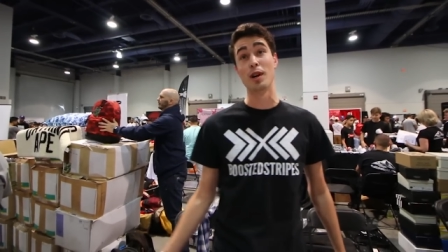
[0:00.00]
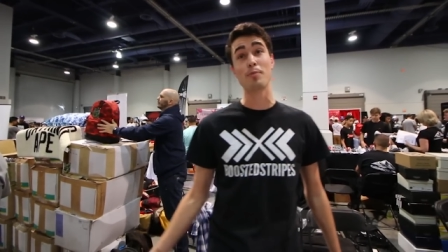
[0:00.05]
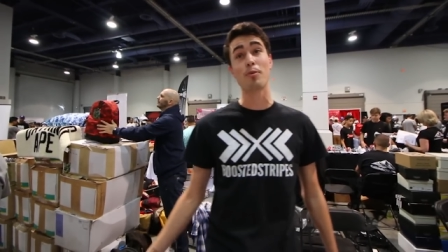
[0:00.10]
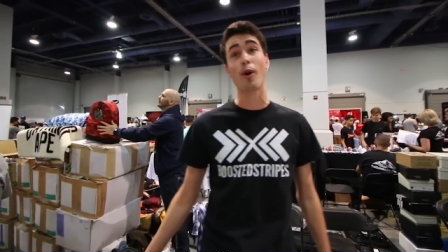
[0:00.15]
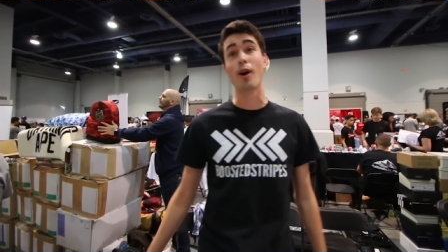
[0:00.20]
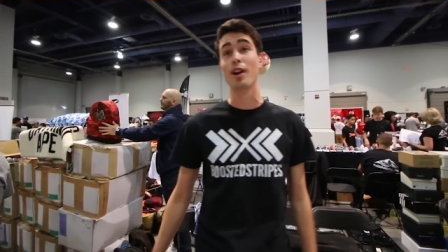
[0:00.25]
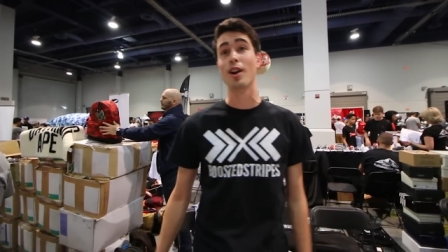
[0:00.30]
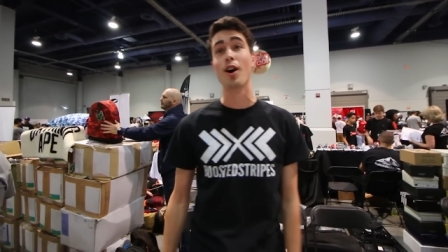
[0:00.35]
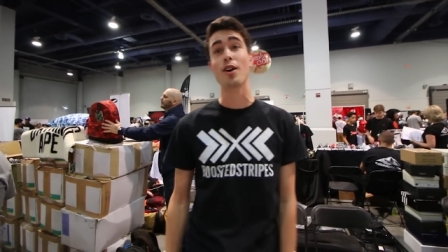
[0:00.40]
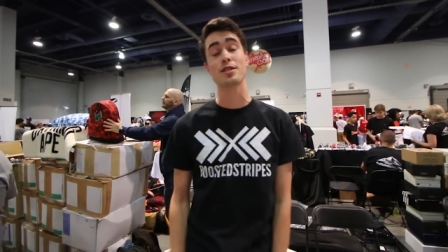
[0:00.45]
three
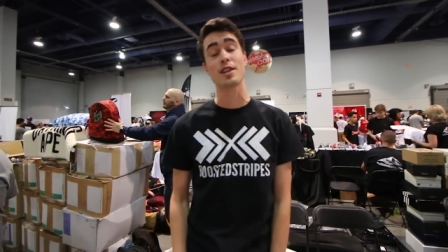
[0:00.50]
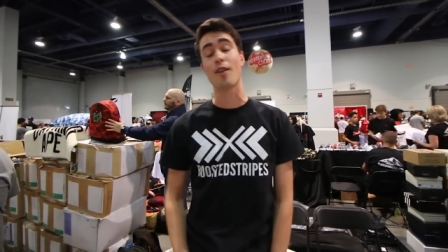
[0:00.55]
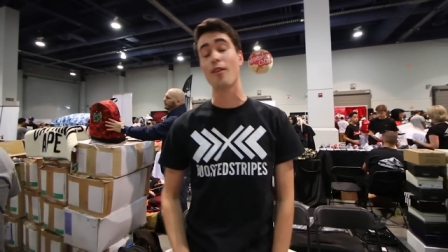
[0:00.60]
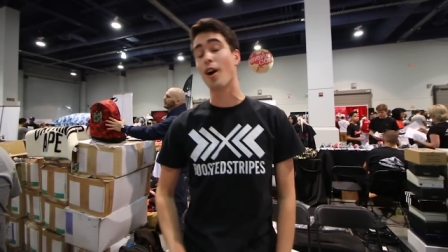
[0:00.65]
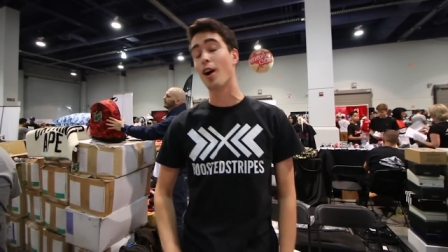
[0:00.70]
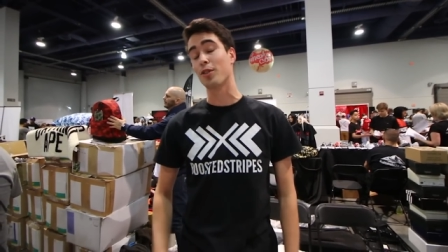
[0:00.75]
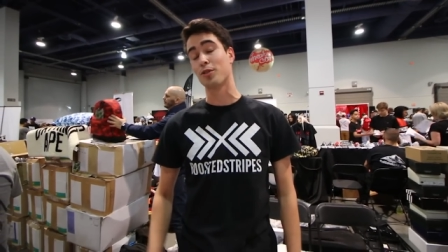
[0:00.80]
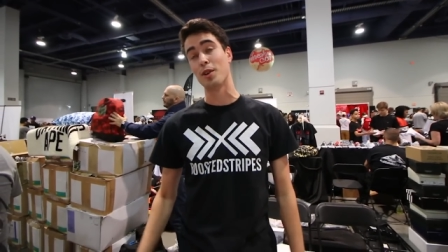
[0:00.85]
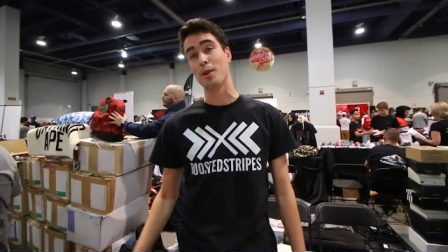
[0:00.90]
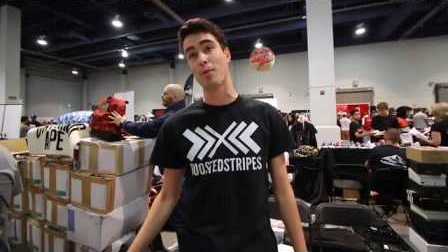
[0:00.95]
point ohs. So
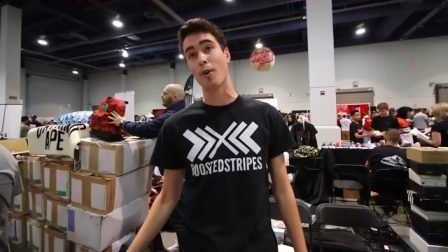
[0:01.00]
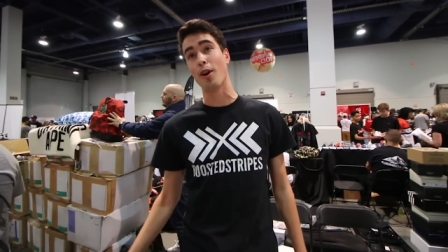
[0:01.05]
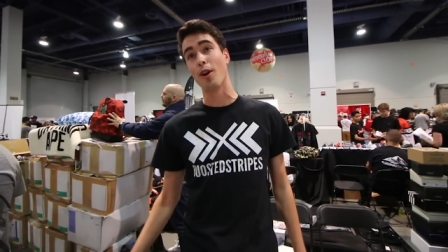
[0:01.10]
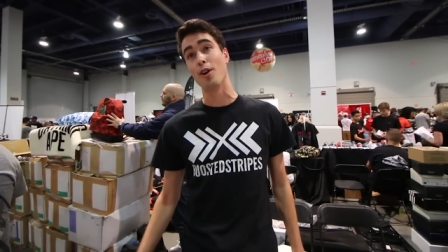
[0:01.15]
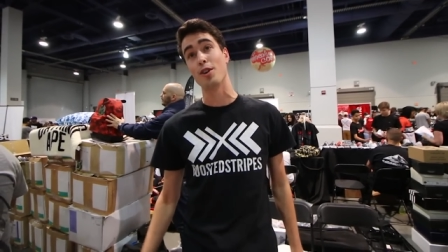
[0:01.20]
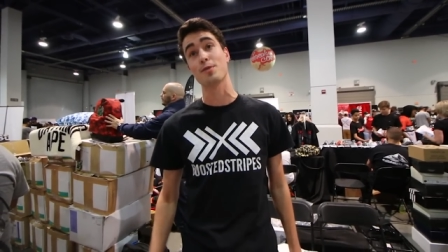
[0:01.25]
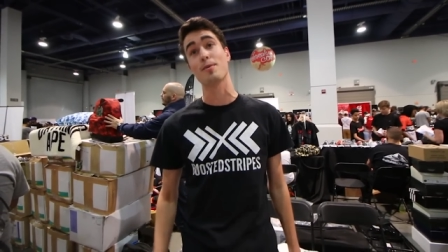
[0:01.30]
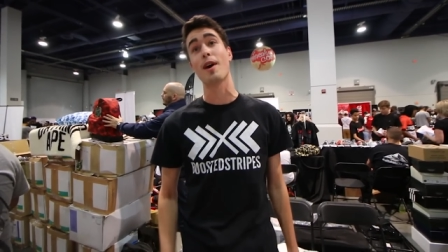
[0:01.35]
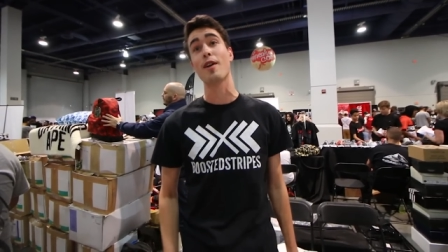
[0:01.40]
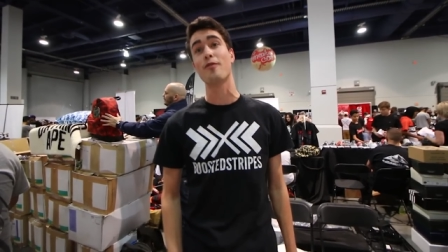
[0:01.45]
all three
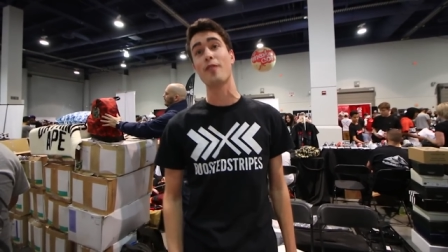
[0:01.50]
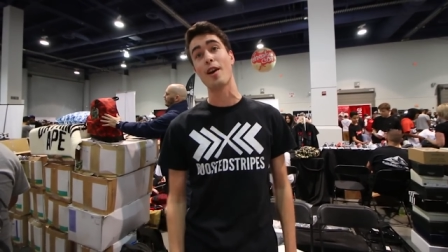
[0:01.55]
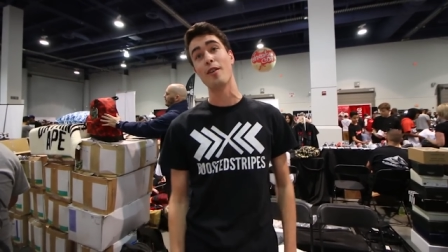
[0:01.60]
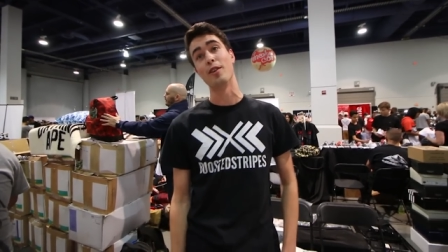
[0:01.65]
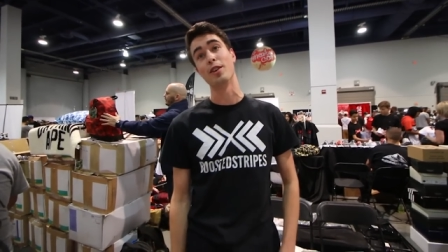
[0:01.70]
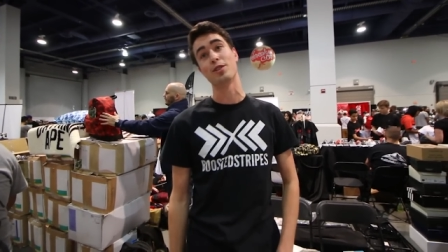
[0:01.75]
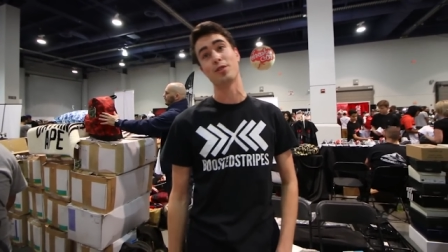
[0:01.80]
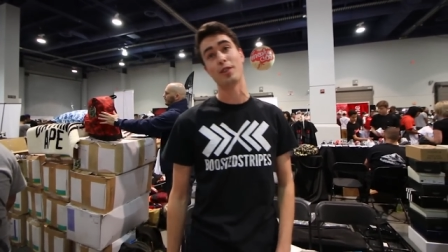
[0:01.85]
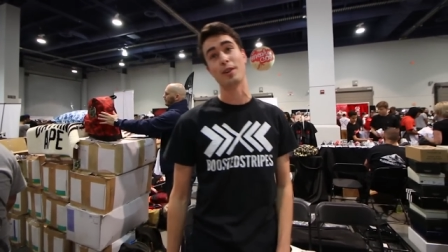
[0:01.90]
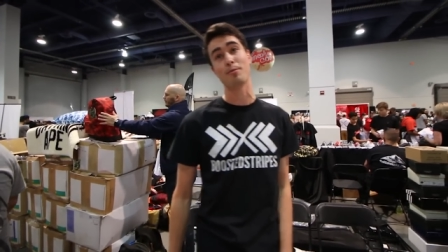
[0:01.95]
point ohs, my
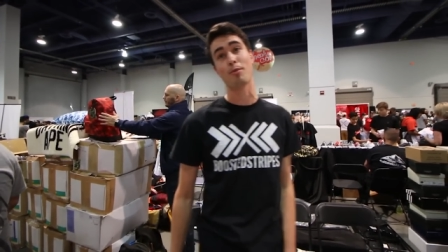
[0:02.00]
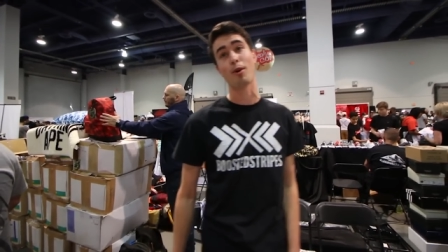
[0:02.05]
favorite three